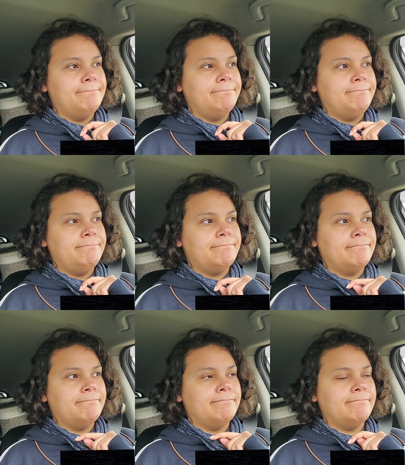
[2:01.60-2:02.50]

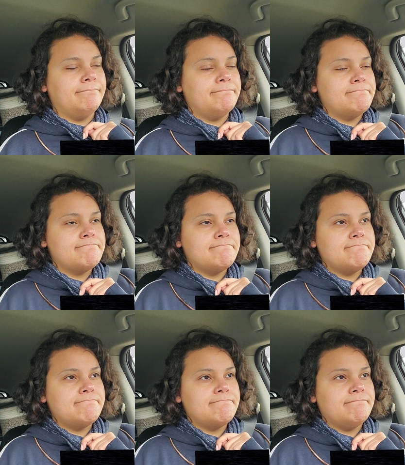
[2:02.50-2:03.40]

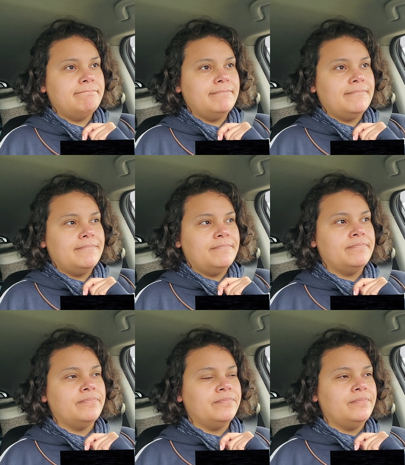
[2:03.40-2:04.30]

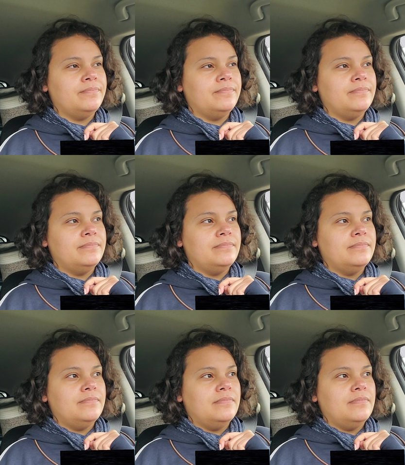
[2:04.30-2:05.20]

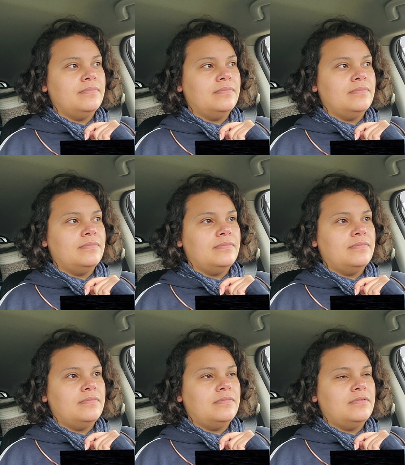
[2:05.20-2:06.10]

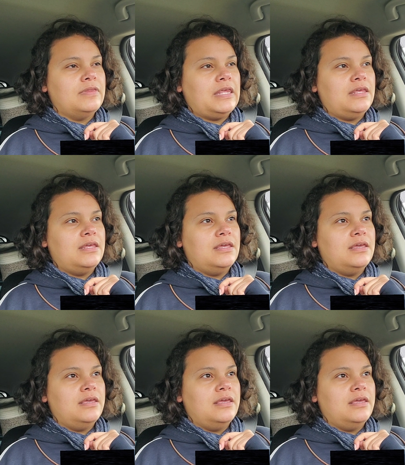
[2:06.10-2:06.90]
(silence)